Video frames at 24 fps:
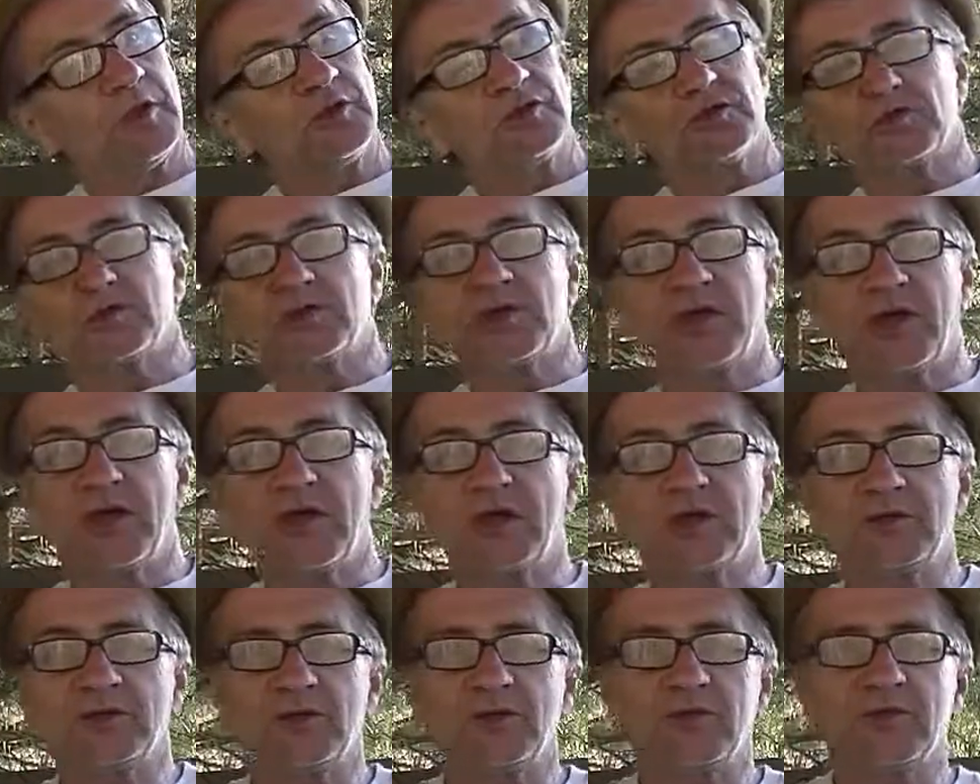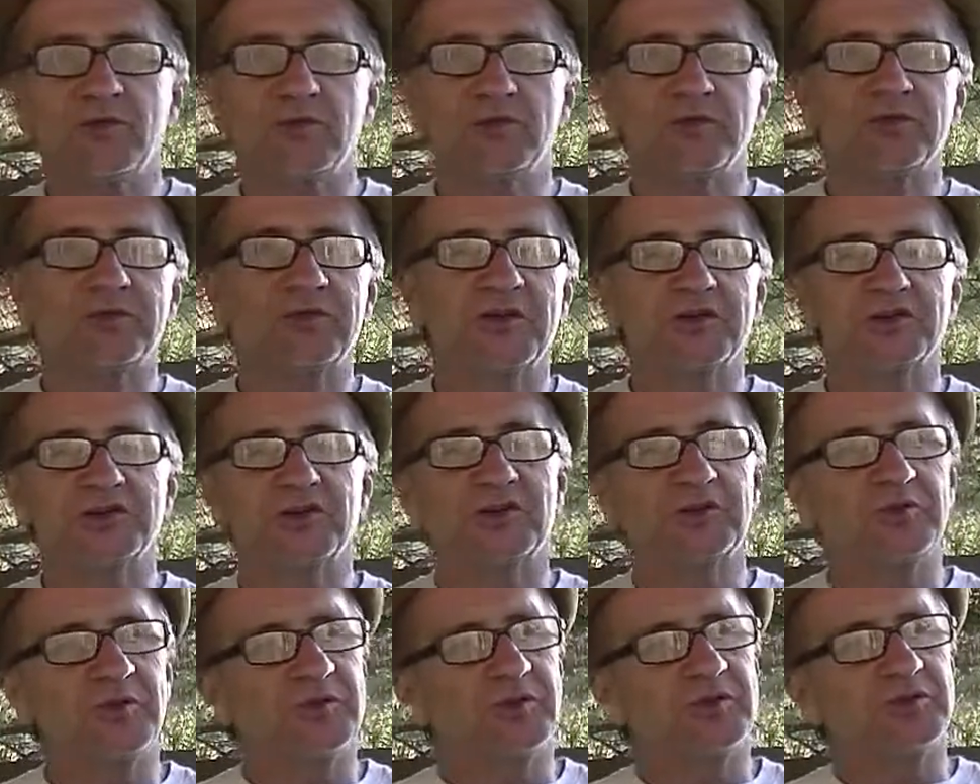Just like, and I told him, just like
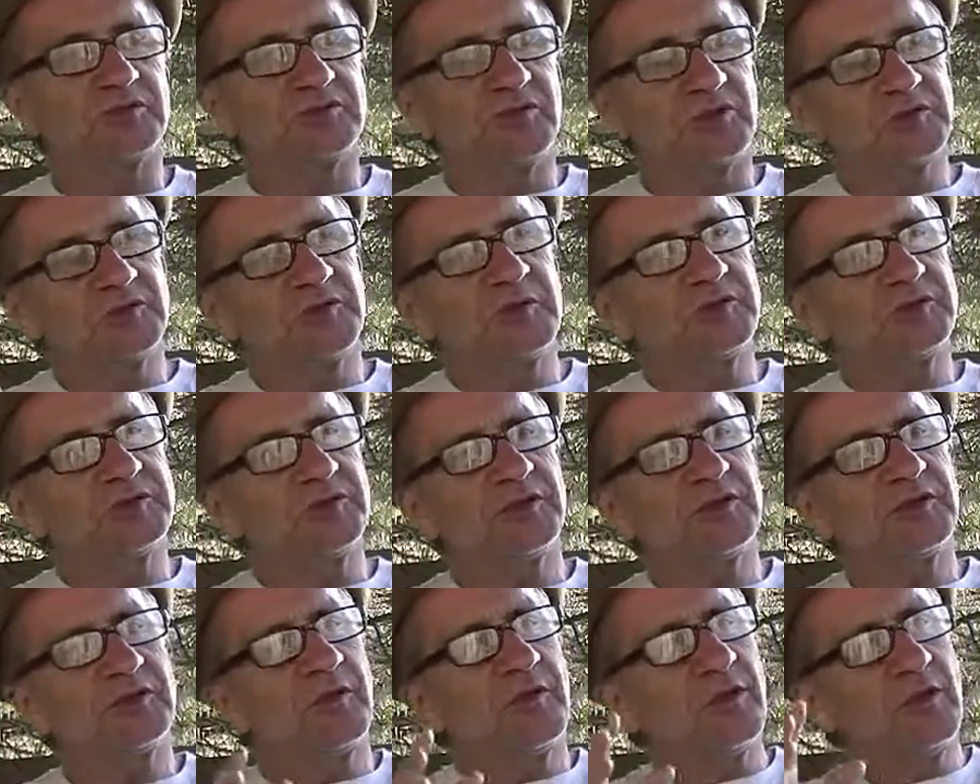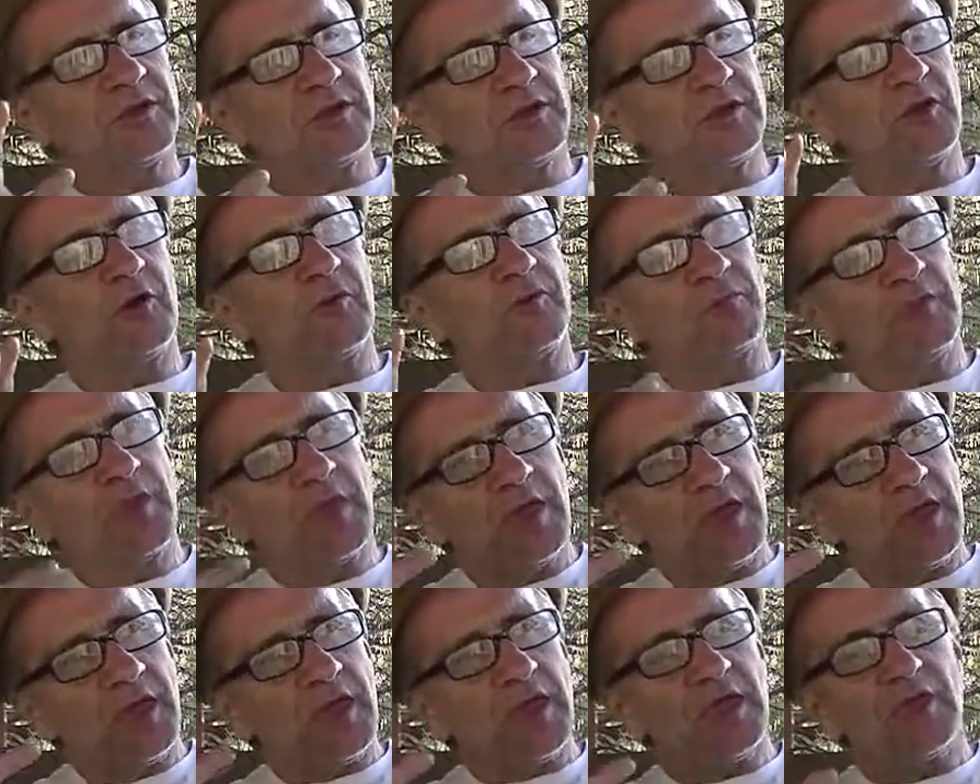Chuck Smith said. Chuck Smith said, you know,
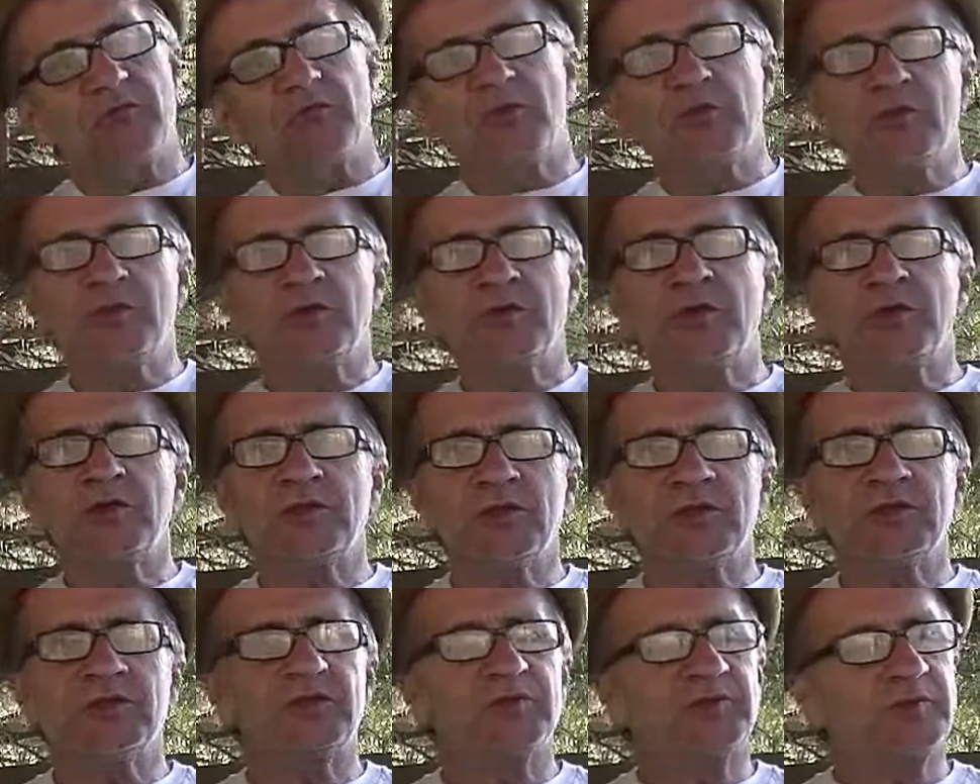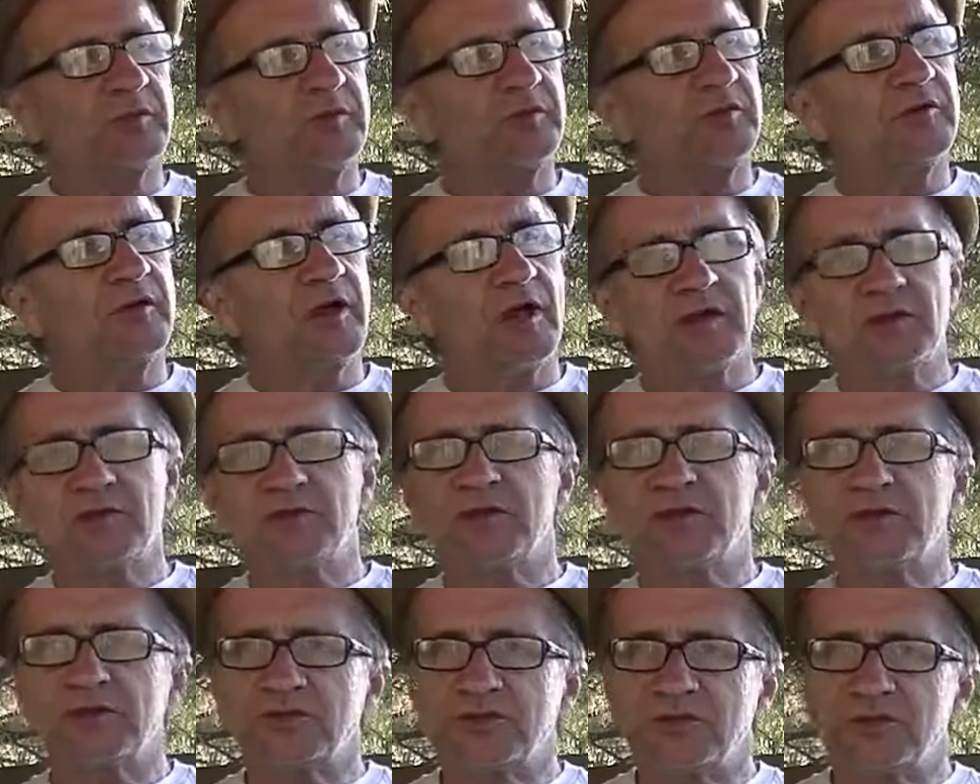if you think that the Spirit of God is
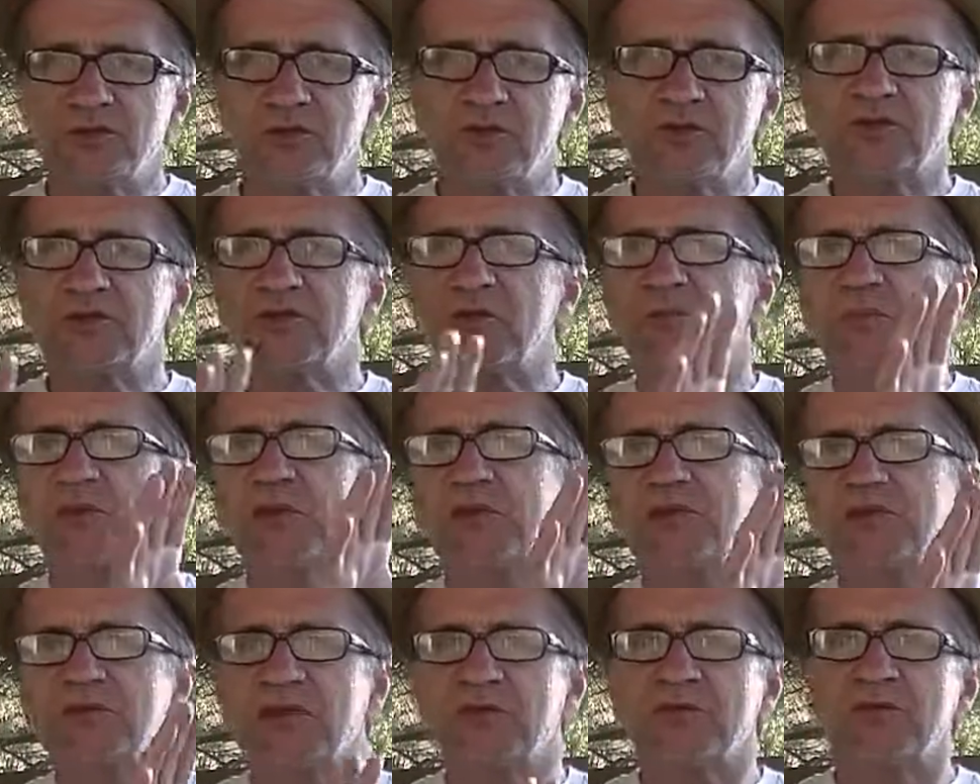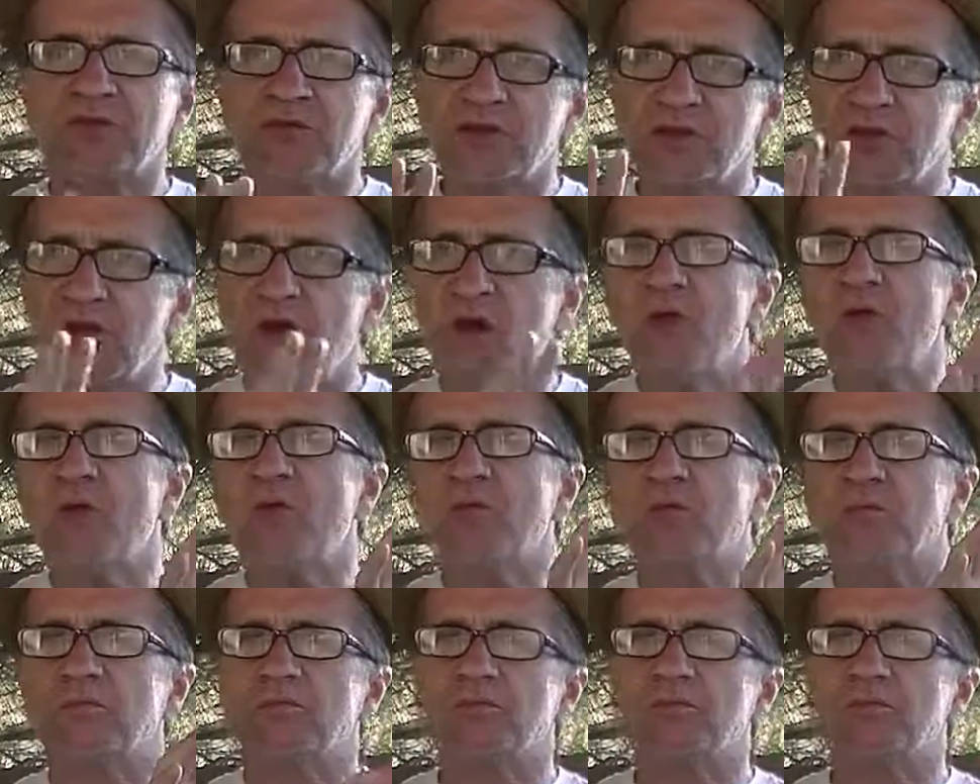teaching you someplace else, then go.